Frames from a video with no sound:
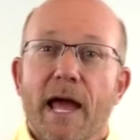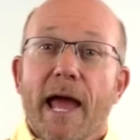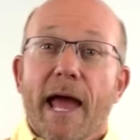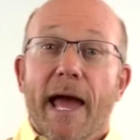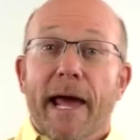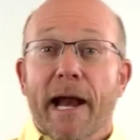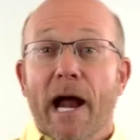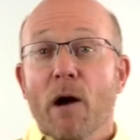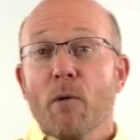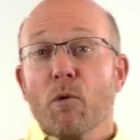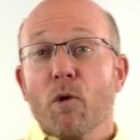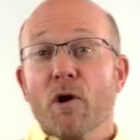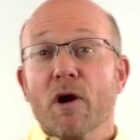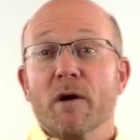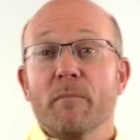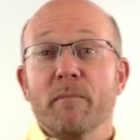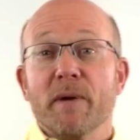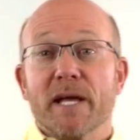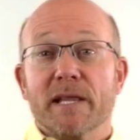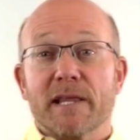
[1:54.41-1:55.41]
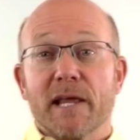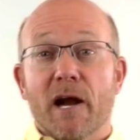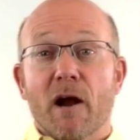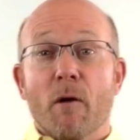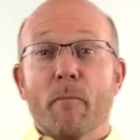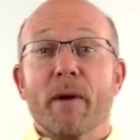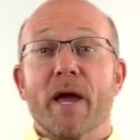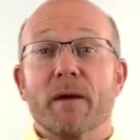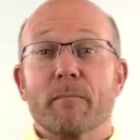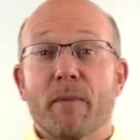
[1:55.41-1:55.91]
And I will commit that
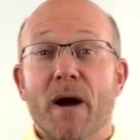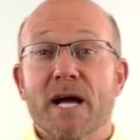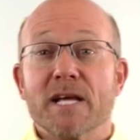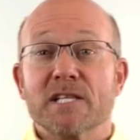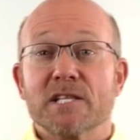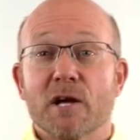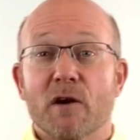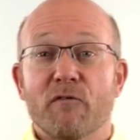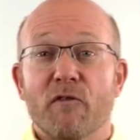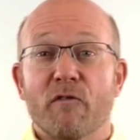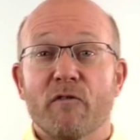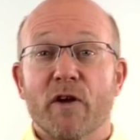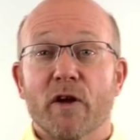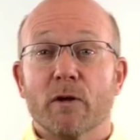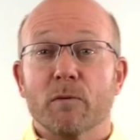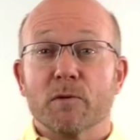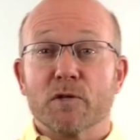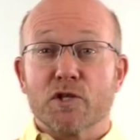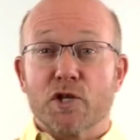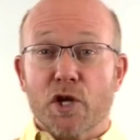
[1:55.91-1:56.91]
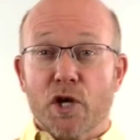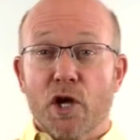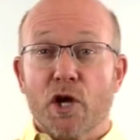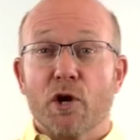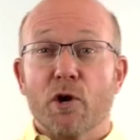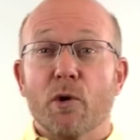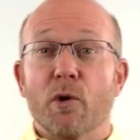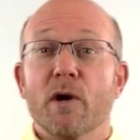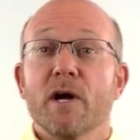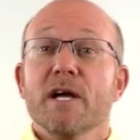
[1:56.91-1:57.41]
I'll make myself available to
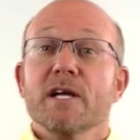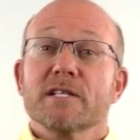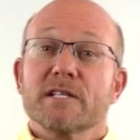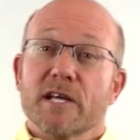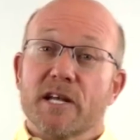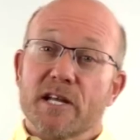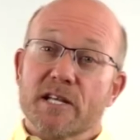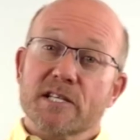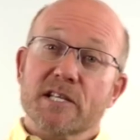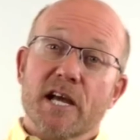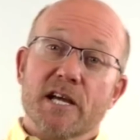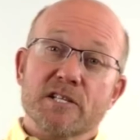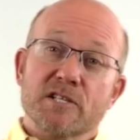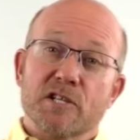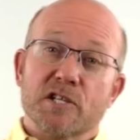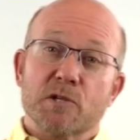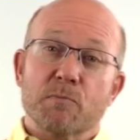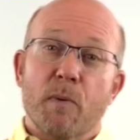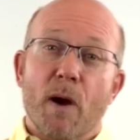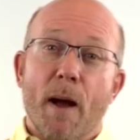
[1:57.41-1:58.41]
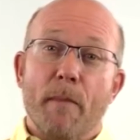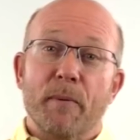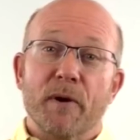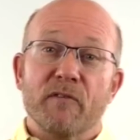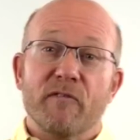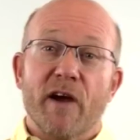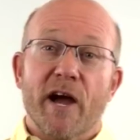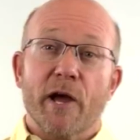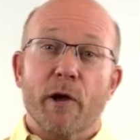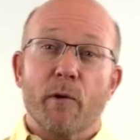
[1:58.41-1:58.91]
you to discuss this
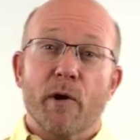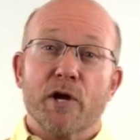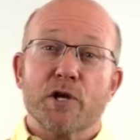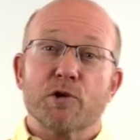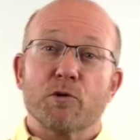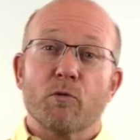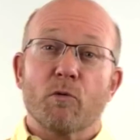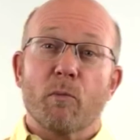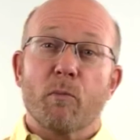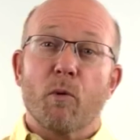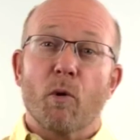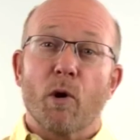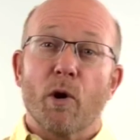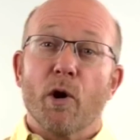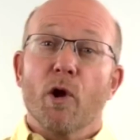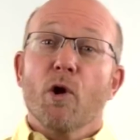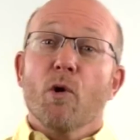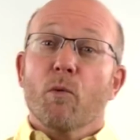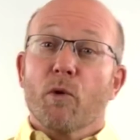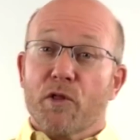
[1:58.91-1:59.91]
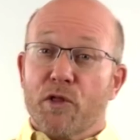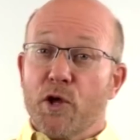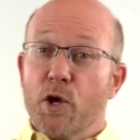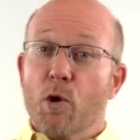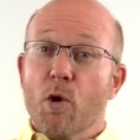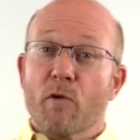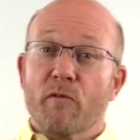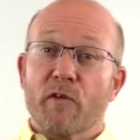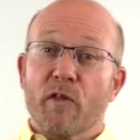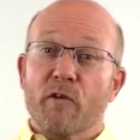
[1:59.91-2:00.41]
property valuation report with
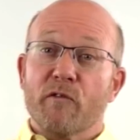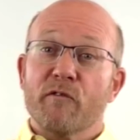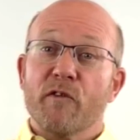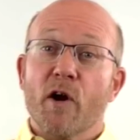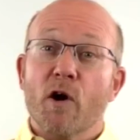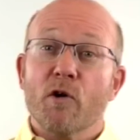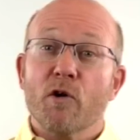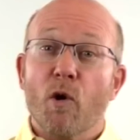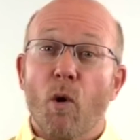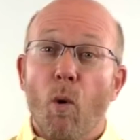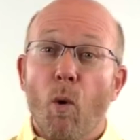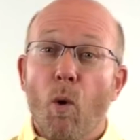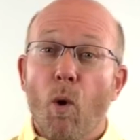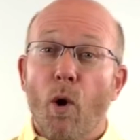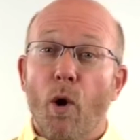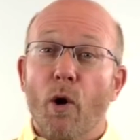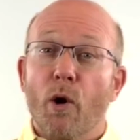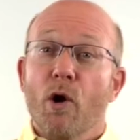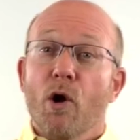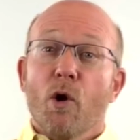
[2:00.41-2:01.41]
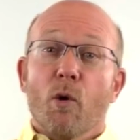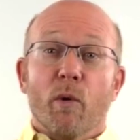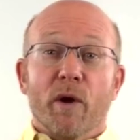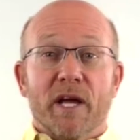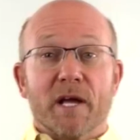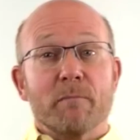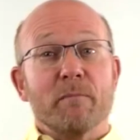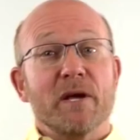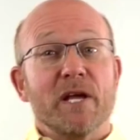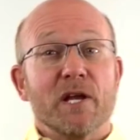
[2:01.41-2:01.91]
you over the phone, or we
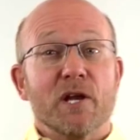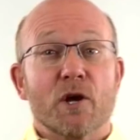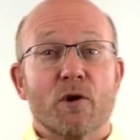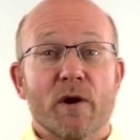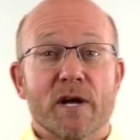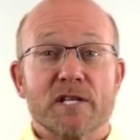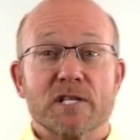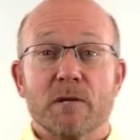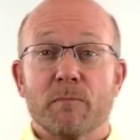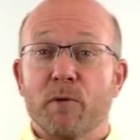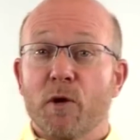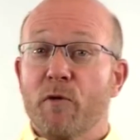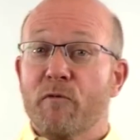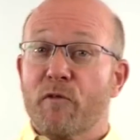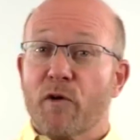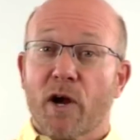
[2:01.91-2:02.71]
can meet in Crested Butte